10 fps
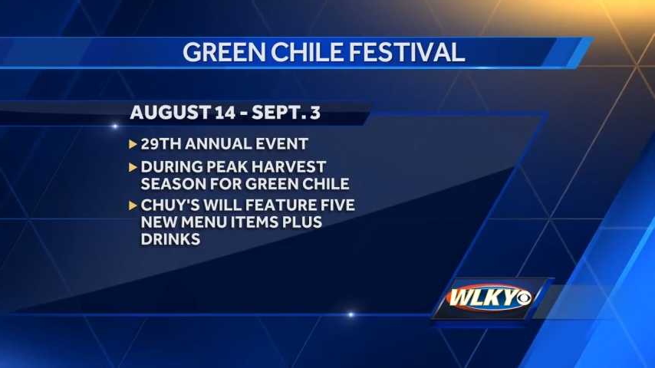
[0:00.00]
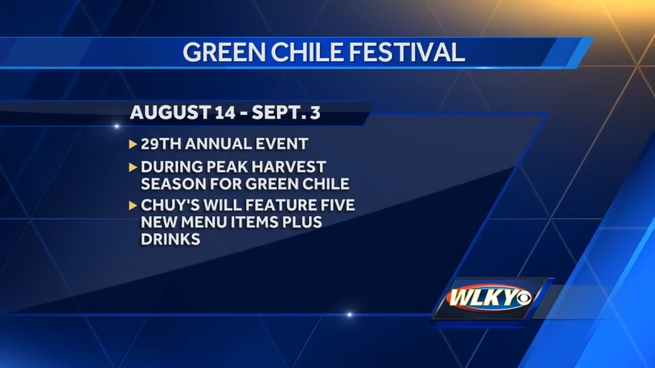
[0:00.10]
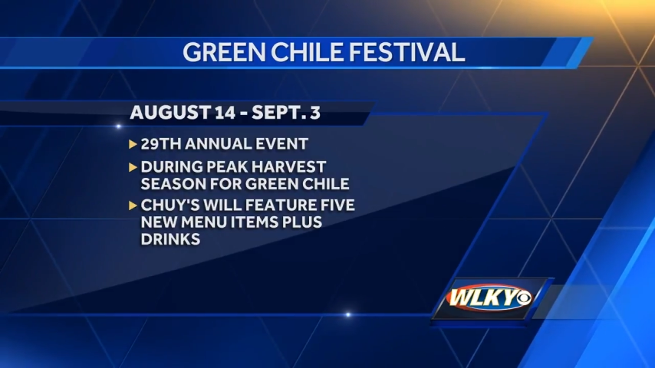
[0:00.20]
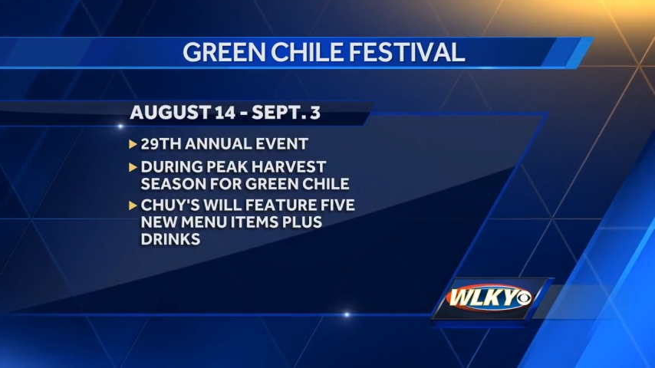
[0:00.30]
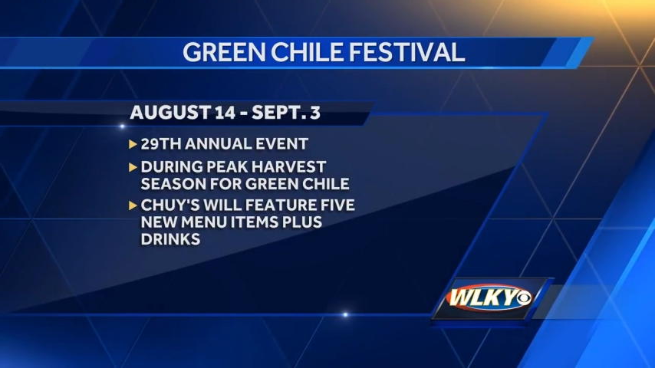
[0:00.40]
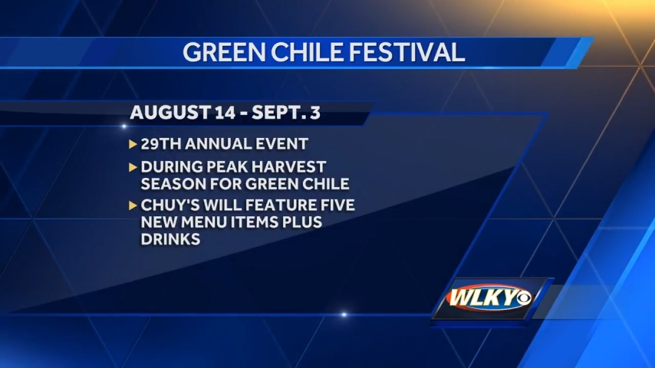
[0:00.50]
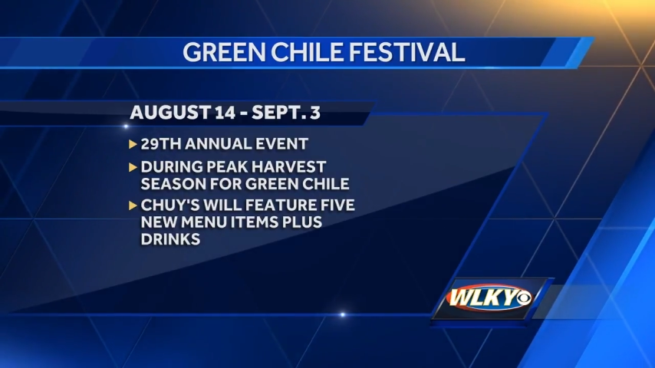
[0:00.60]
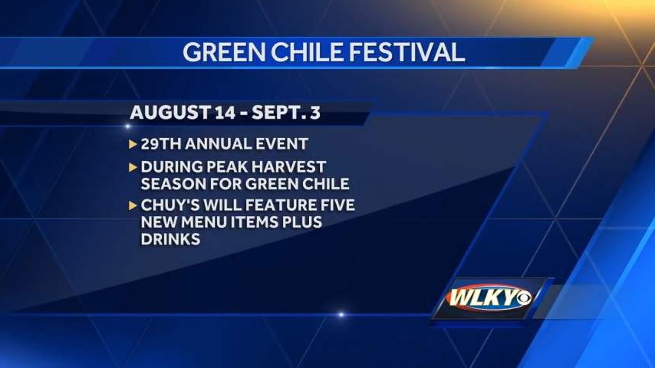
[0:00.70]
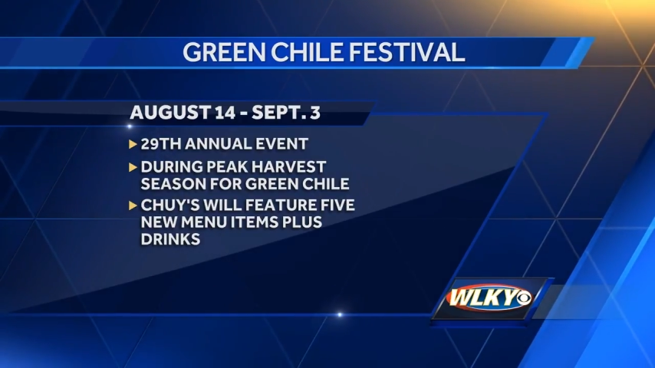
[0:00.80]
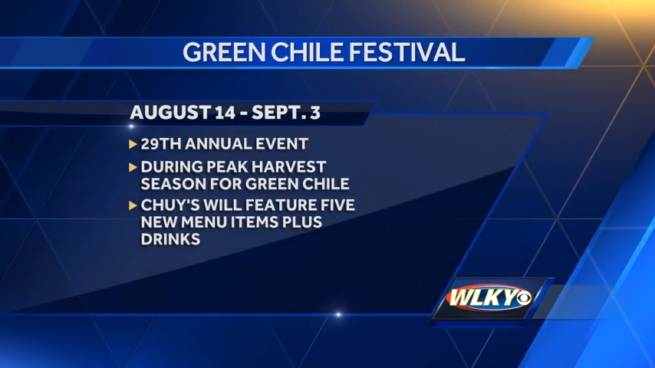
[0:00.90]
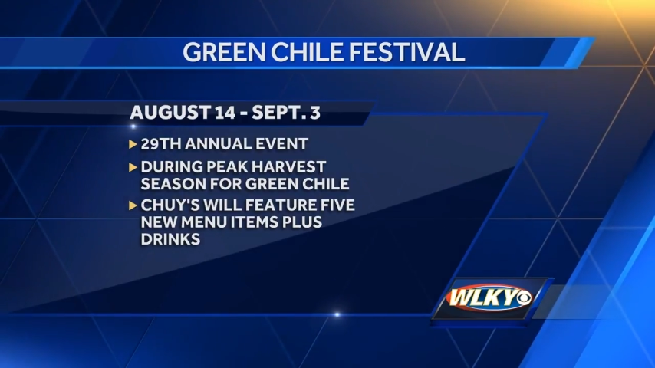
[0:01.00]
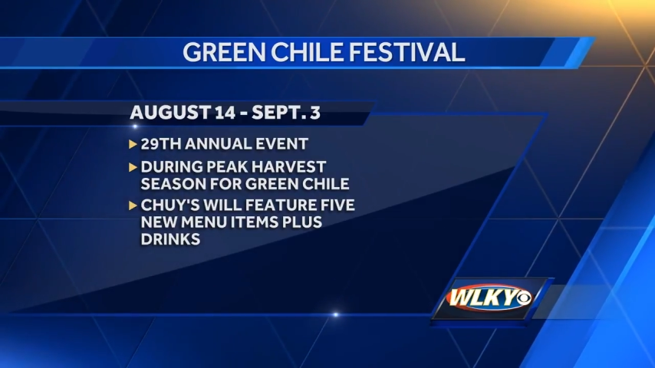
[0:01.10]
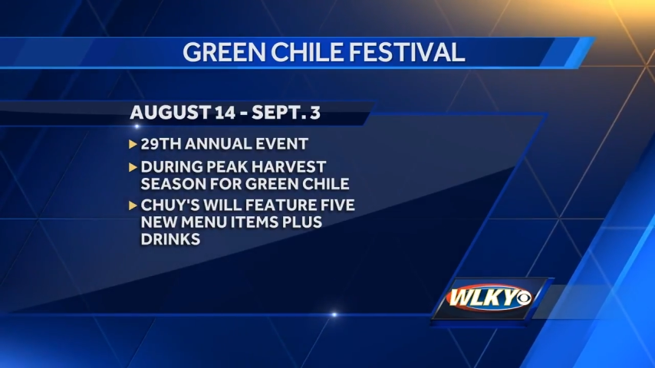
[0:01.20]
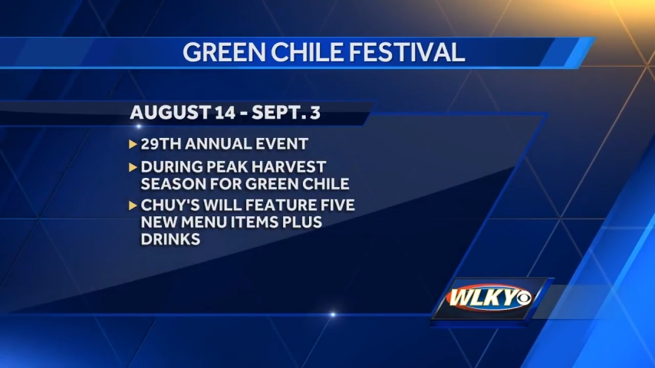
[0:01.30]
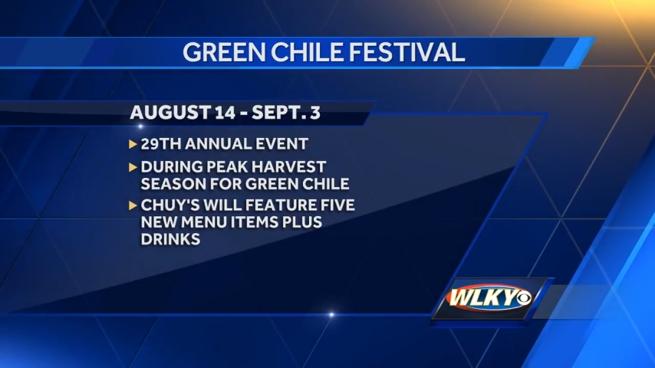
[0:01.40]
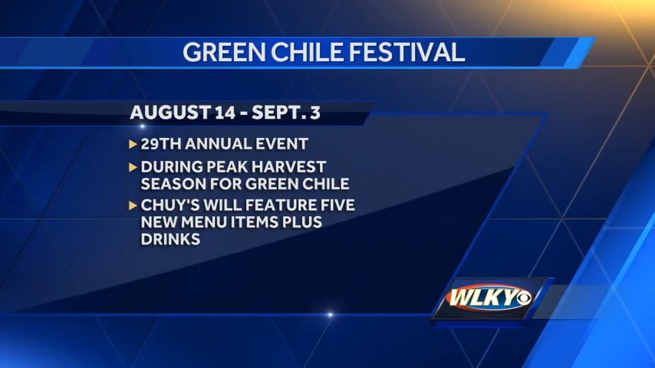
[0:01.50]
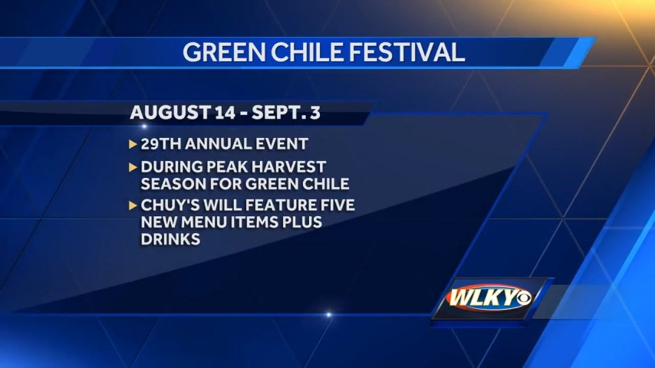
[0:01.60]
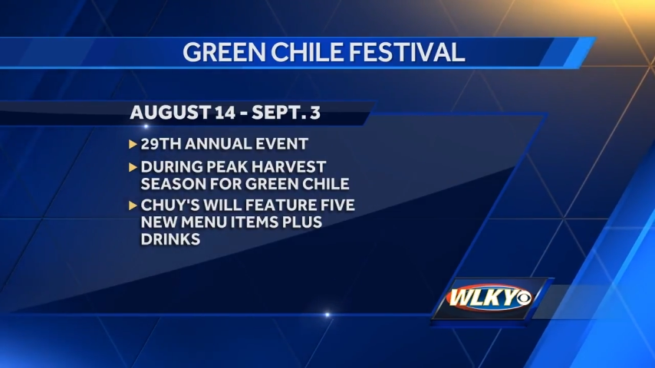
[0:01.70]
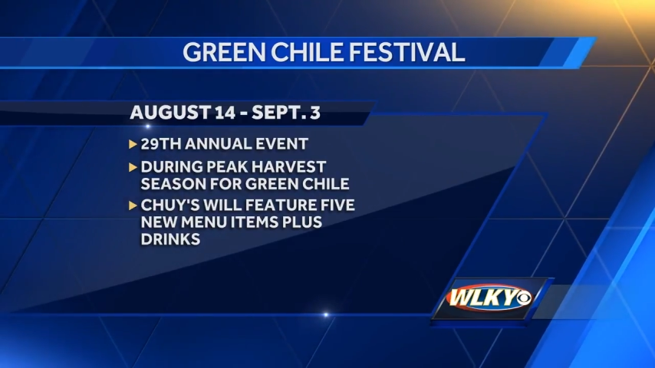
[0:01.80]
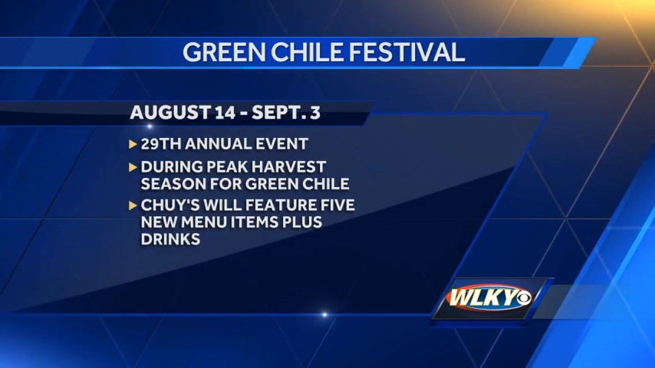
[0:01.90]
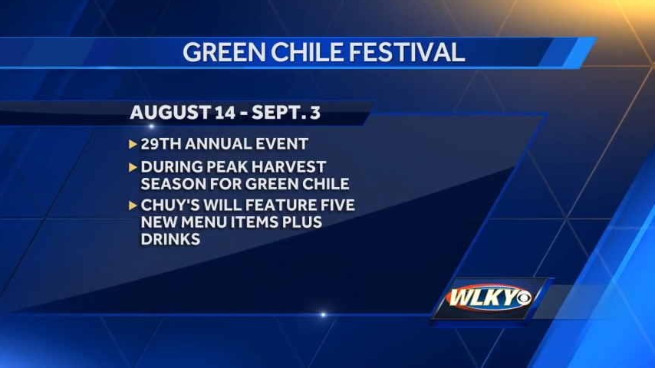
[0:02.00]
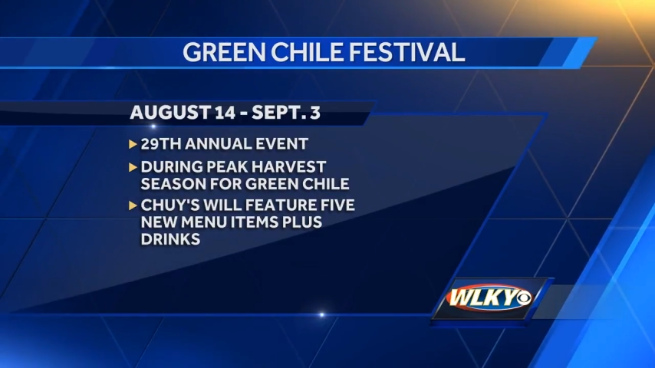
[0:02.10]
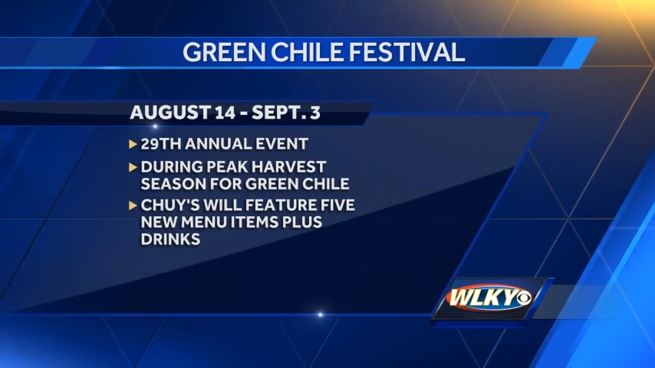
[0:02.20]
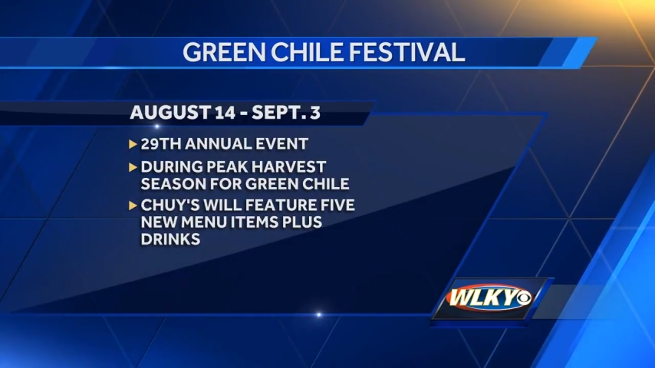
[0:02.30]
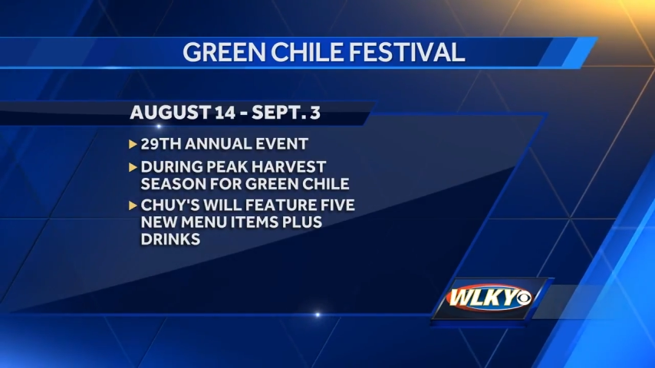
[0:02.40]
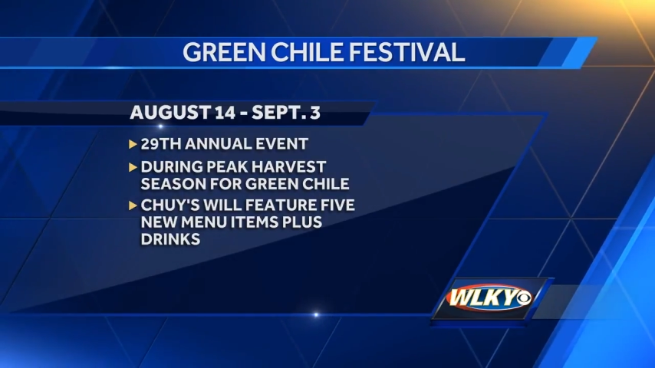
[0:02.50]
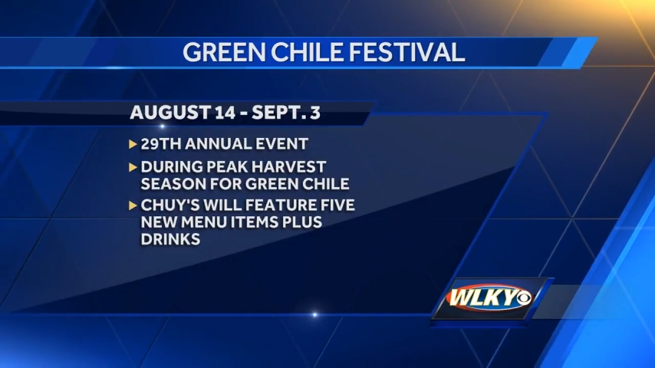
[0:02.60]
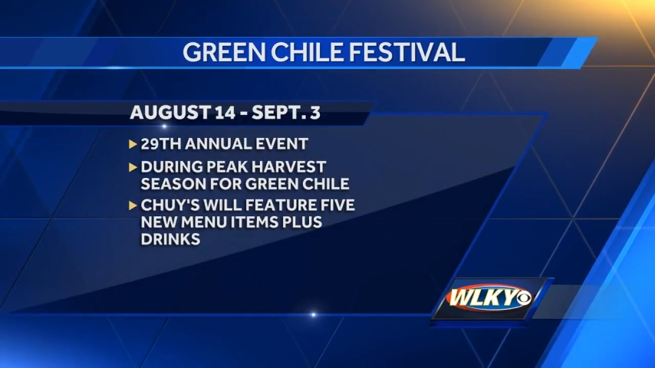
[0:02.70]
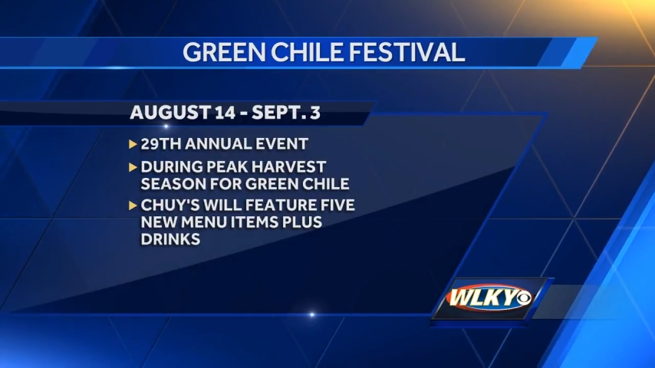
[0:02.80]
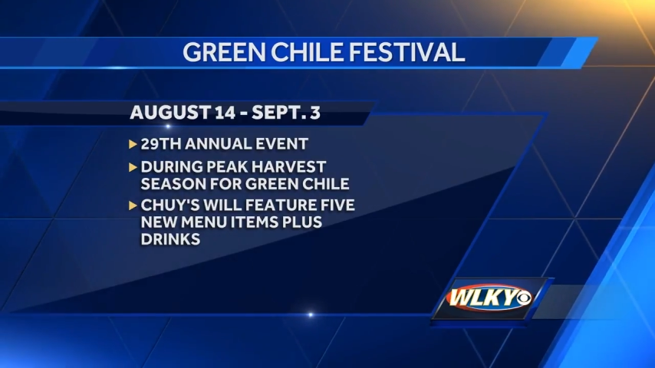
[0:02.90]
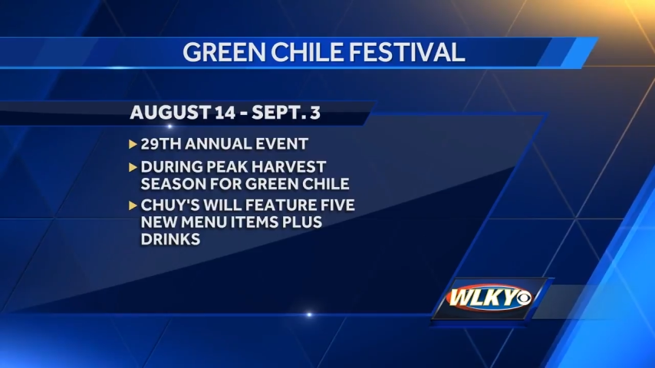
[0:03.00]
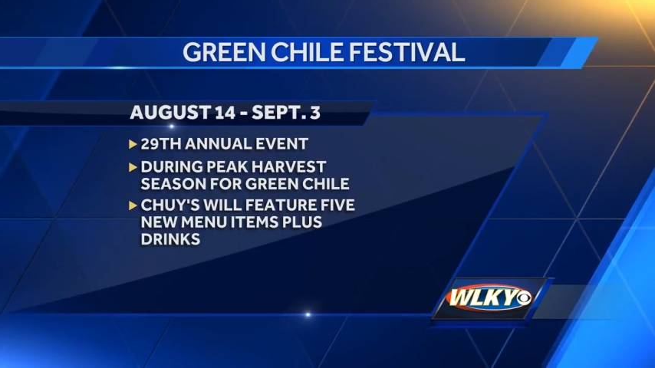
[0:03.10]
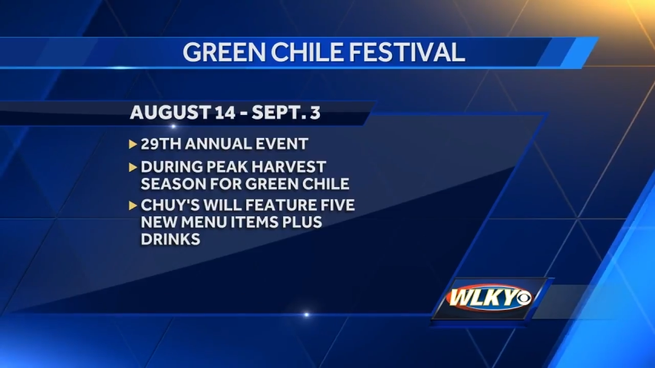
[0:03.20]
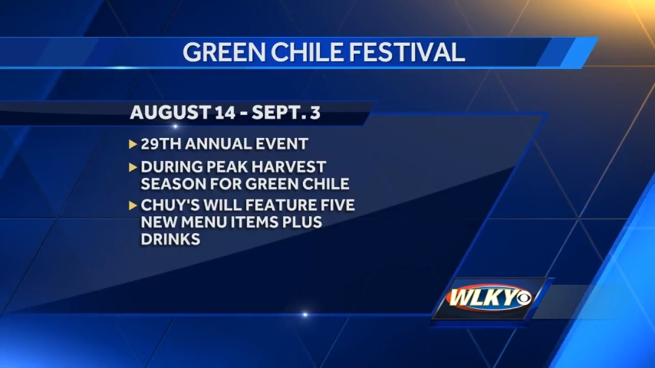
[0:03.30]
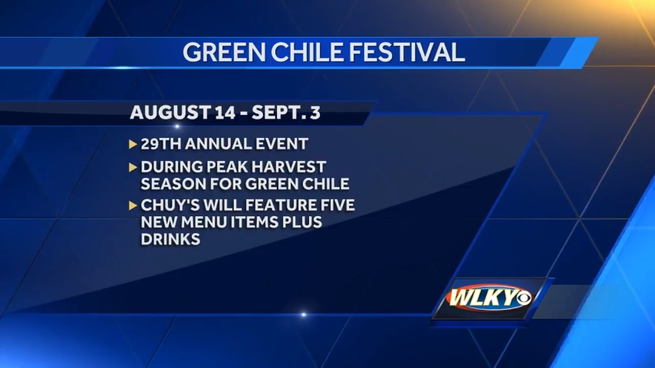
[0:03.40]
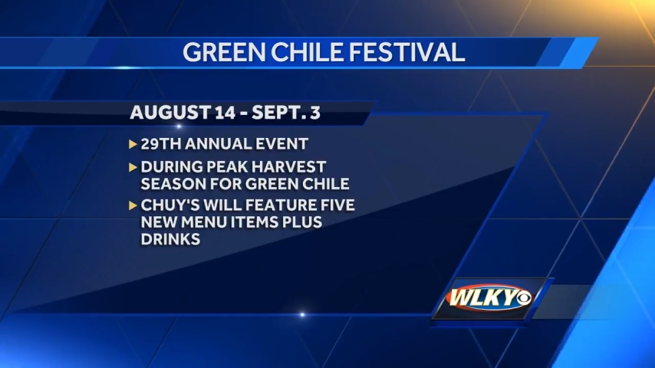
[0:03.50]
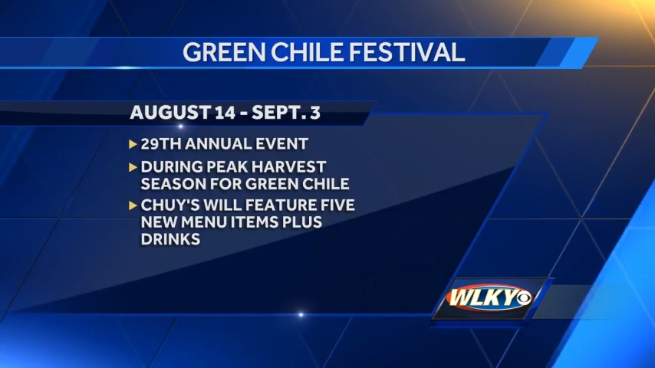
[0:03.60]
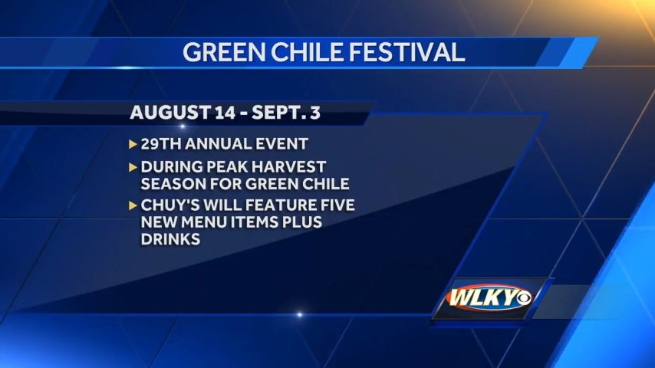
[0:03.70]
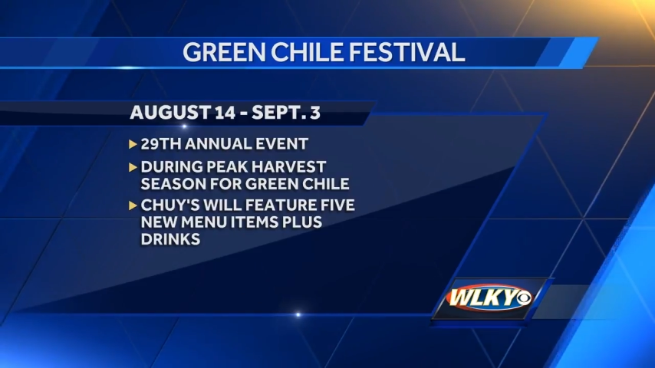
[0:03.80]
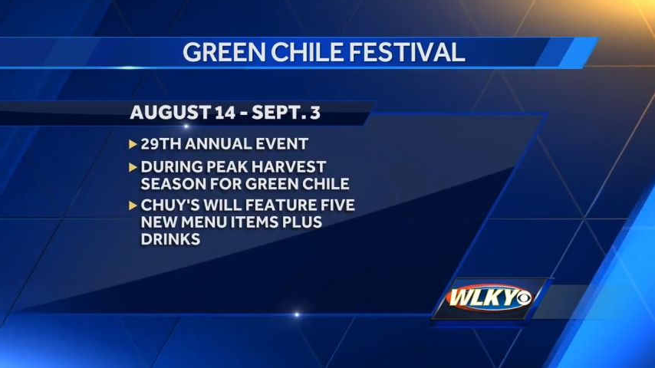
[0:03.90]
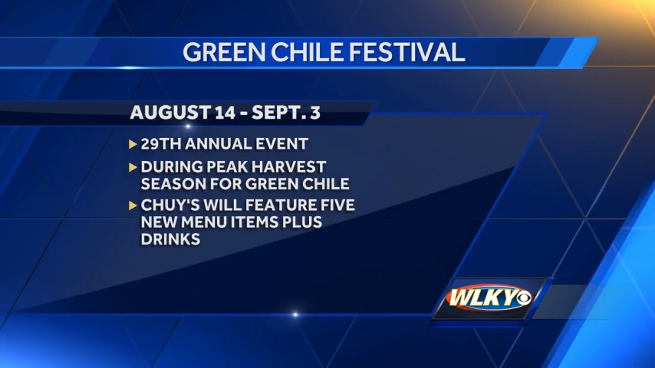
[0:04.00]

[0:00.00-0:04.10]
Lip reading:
(no speaker visible)